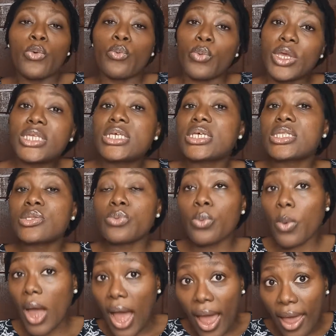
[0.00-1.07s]
which is
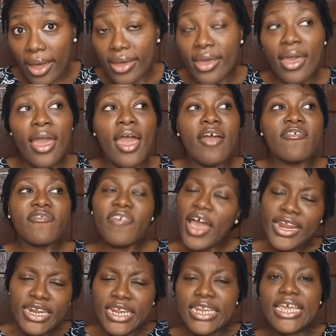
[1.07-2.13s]
why
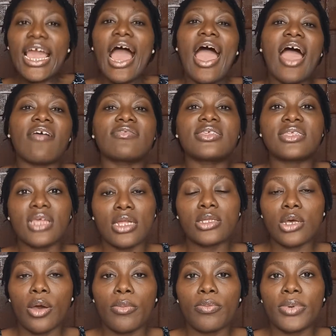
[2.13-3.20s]
finally I have set
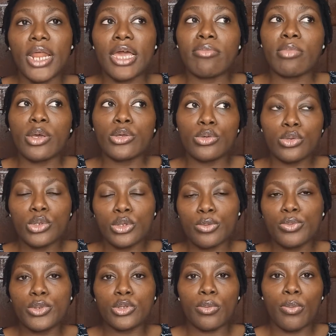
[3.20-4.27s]
up like my YouTube
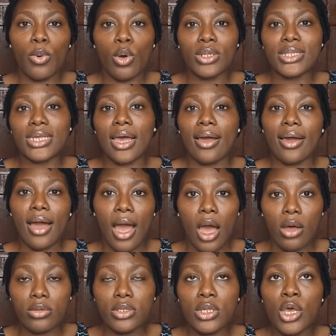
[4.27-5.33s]
support
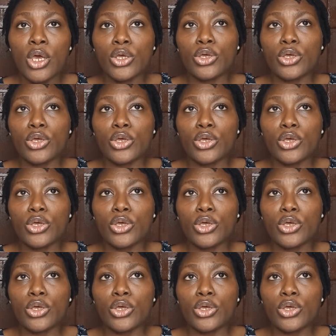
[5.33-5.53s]
account.